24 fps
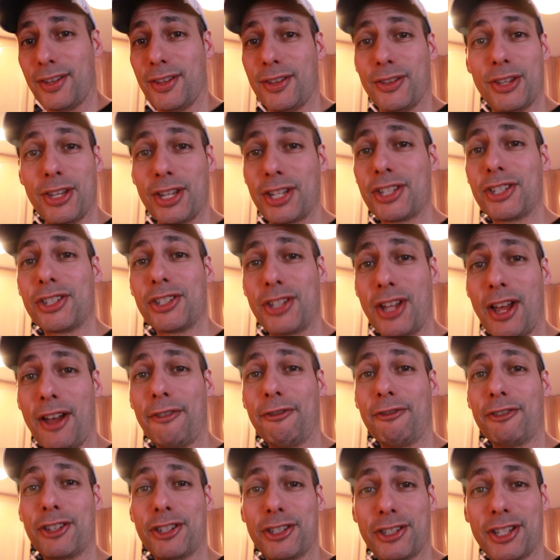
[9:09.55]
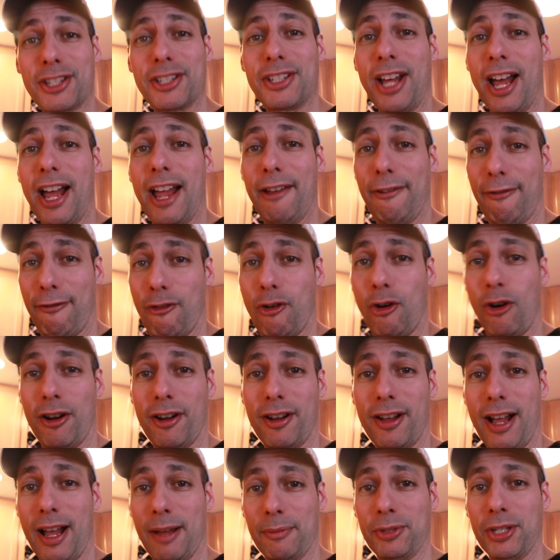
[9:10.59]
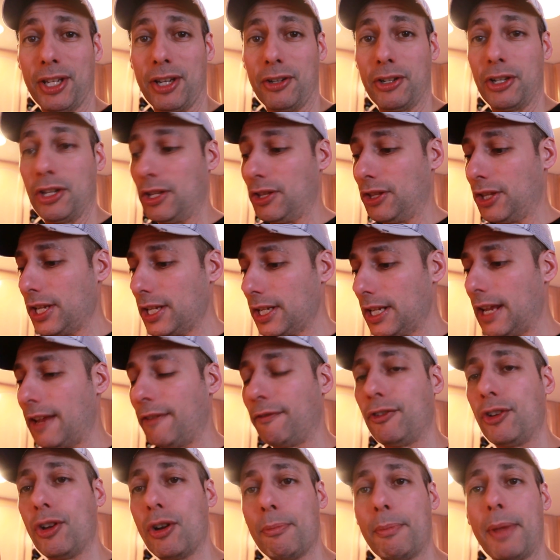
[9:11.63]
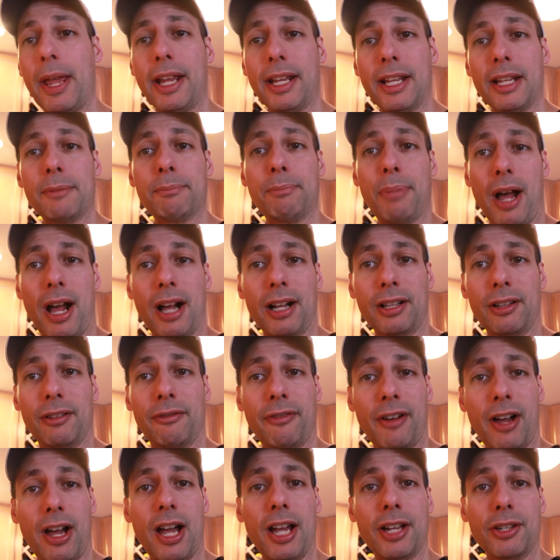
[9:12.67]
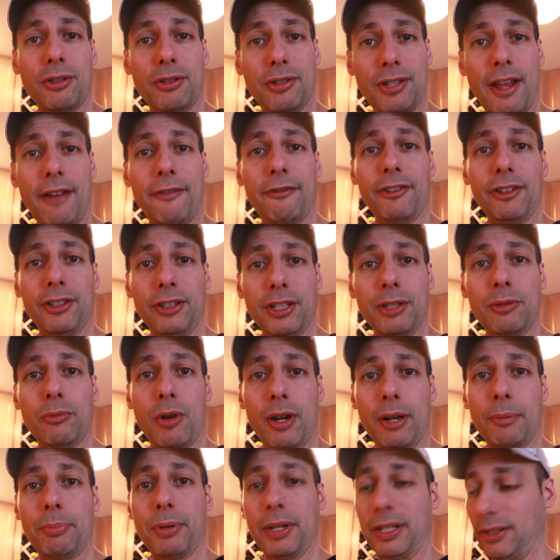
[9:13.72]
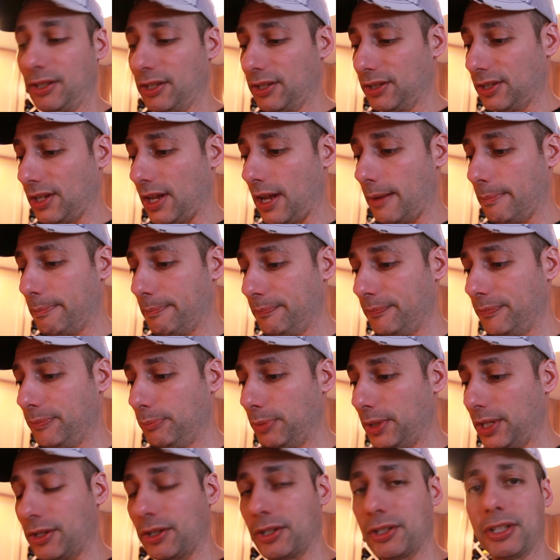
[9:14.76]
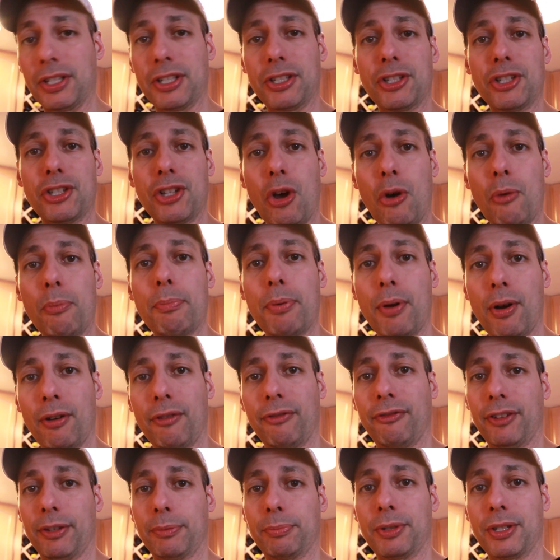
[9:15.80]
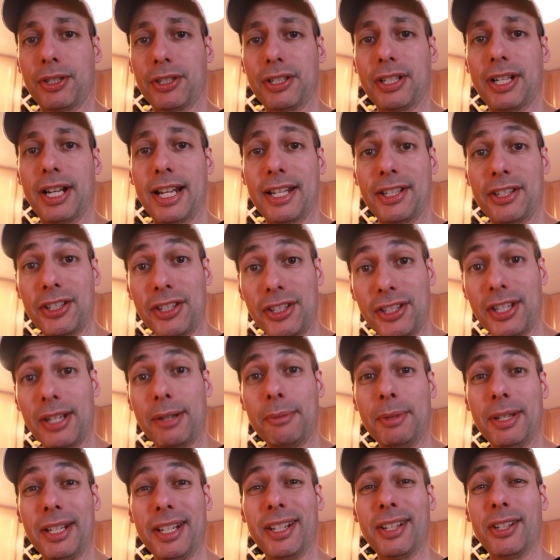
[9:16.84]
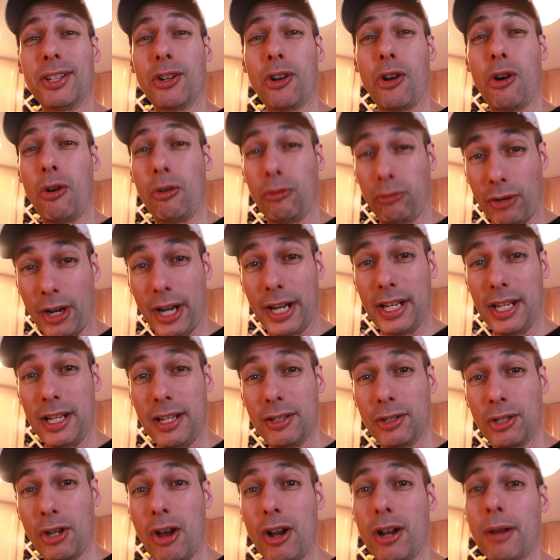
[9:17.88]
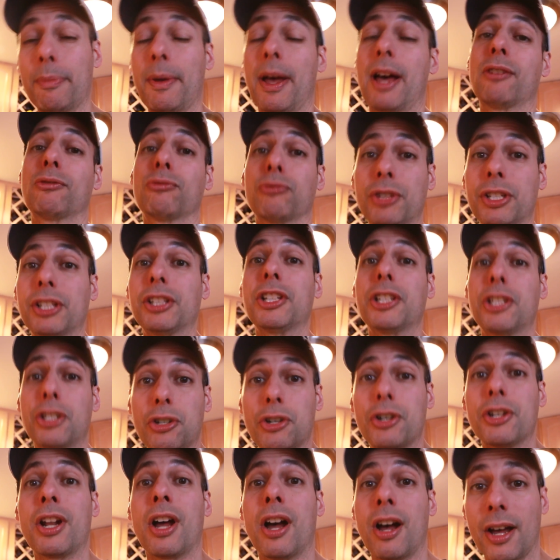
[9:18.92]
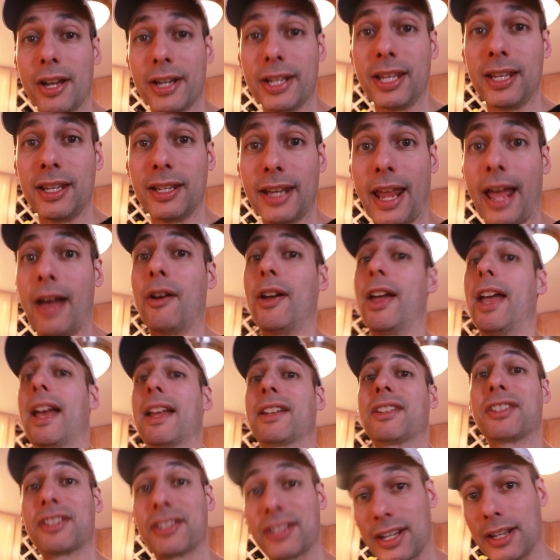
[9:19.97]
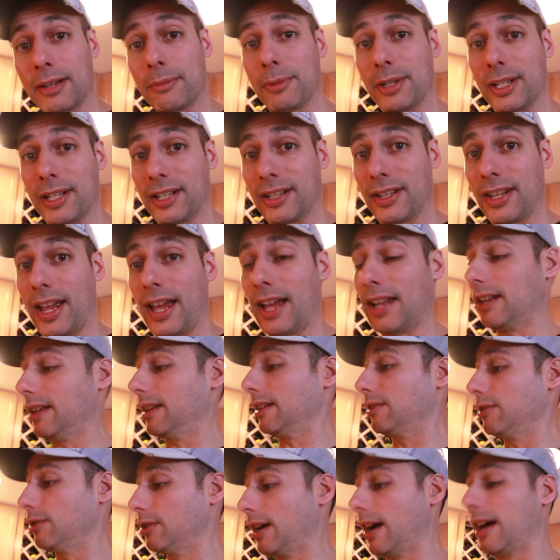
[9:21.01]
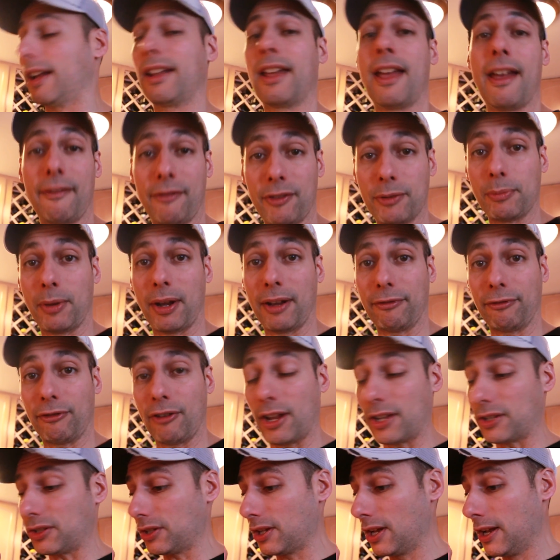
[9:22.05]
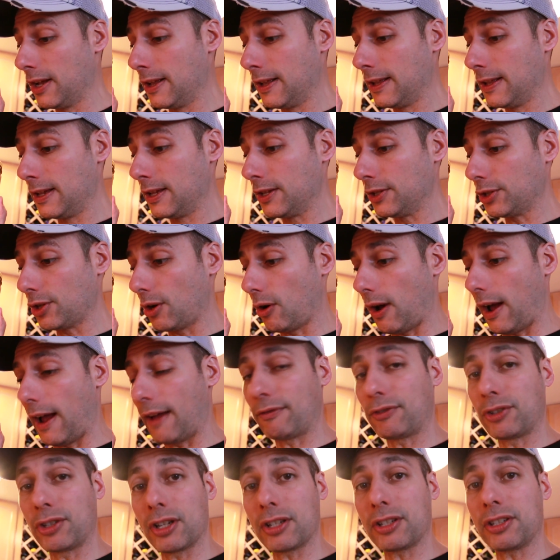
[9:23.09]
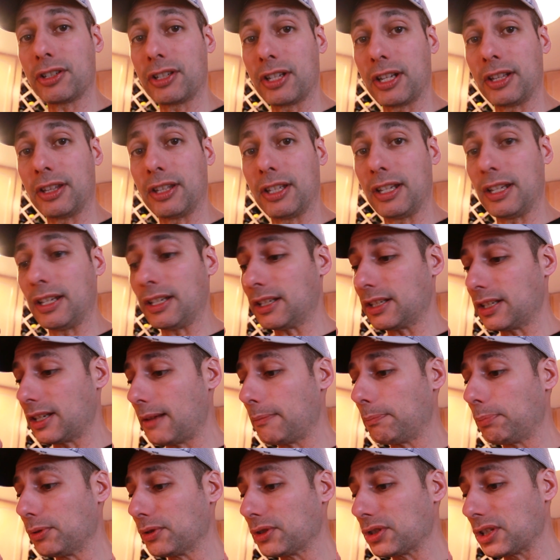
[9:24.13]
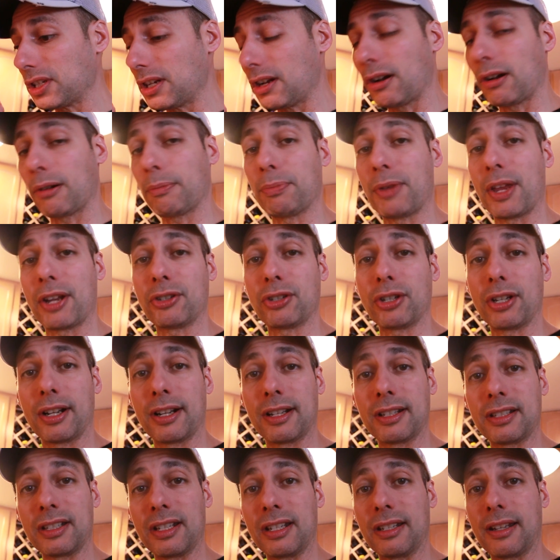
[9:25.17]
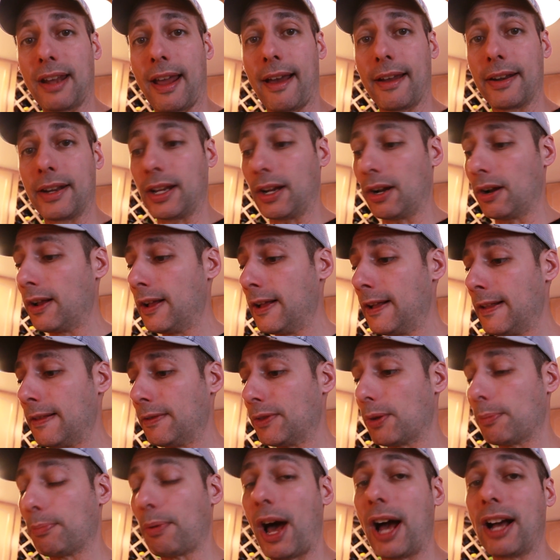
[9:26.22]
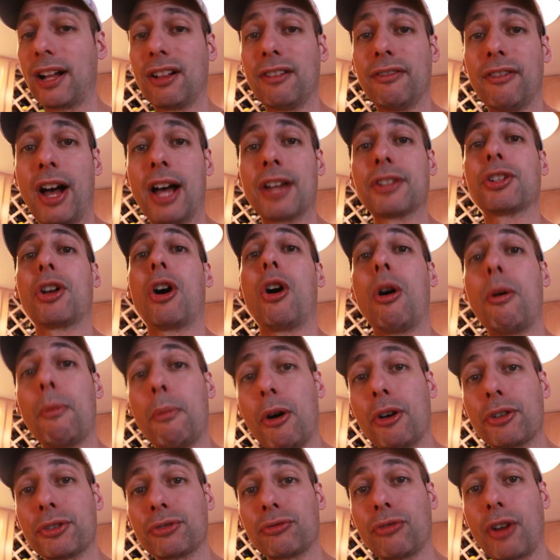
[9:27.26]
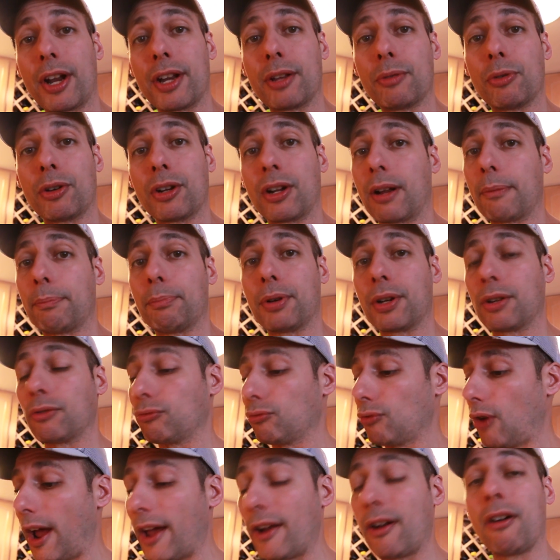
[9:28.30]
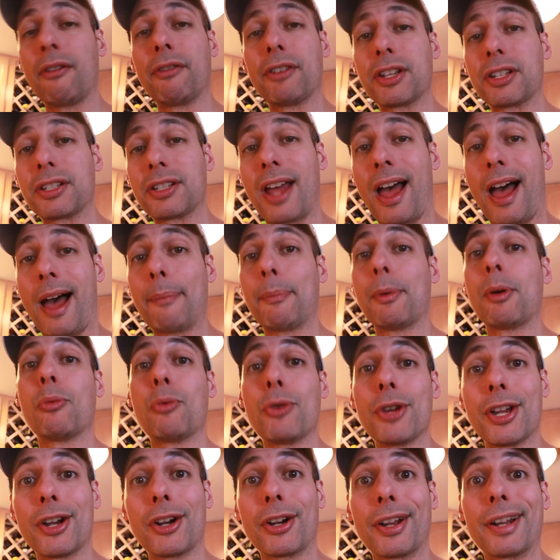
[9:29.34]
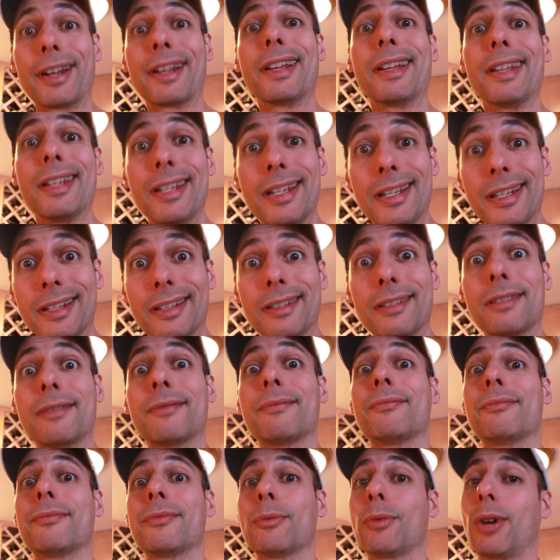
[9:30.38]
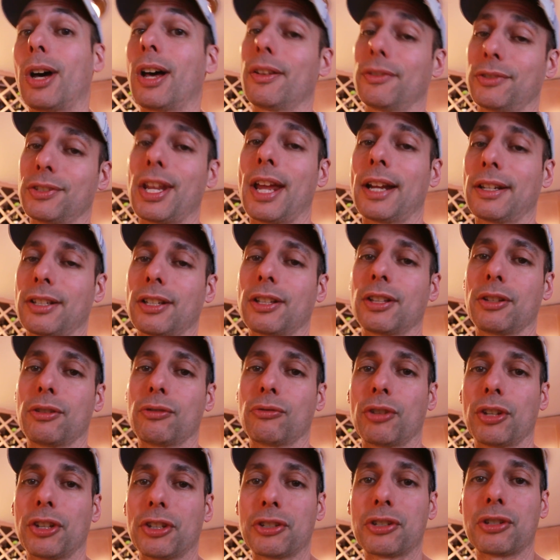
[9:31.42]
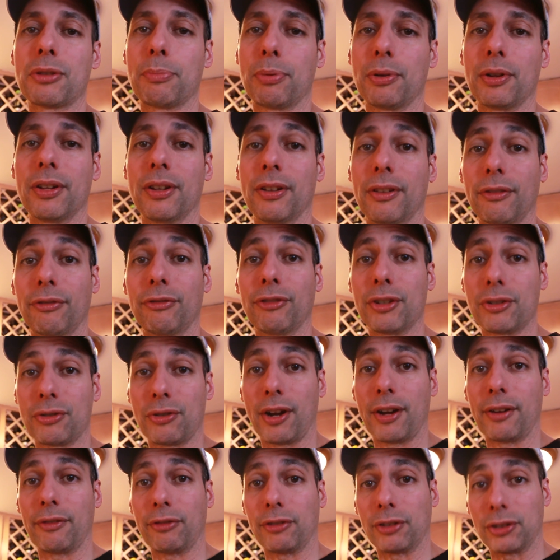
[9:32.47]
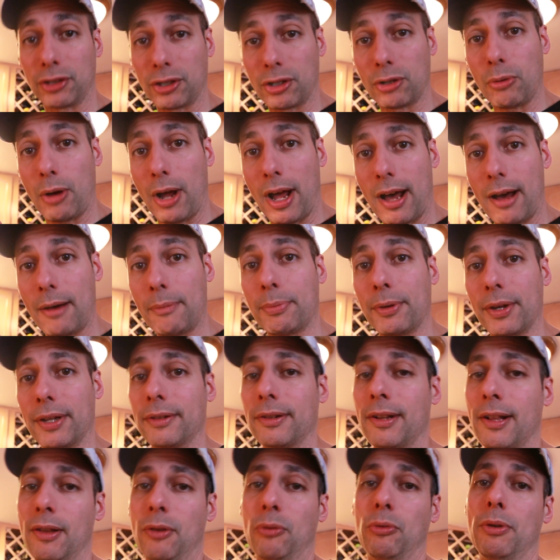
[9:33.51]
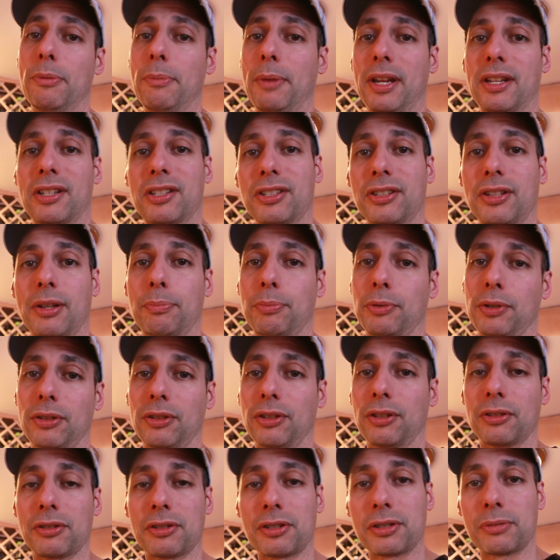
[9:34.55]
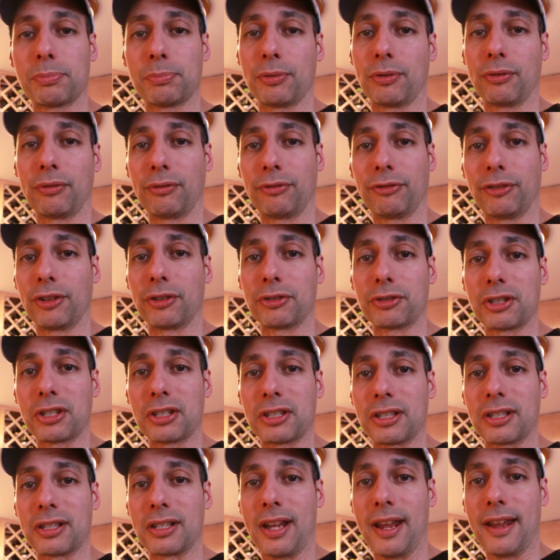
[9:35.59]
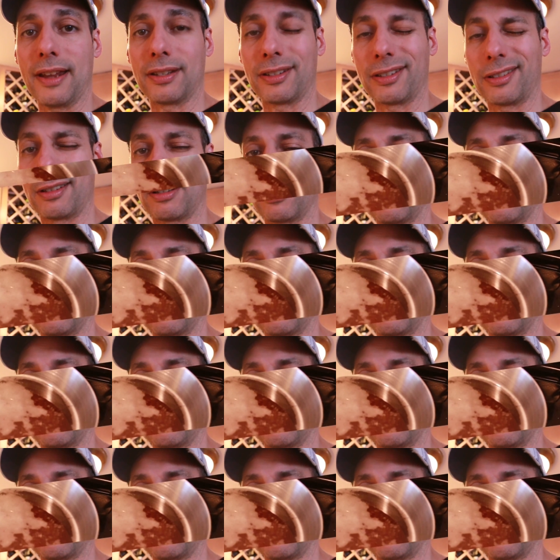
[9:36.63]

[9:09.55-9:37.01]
This stuff is to die for. I'm telling you, if you're making baklava, you definitely want to pick this up, because it's so perfect, because it has the cinnamon in it already. Talk about really good honey. Now add cinnamon in that and you got heaven, my friends. So I've just did the simple syrup that you're going to see down here. The baklava is almost ready. We're going to put it right over the top and we are going to eat. Well, technically you really should put it in the refrigerator for a little while, but we may slip with a little spoonful just to taste.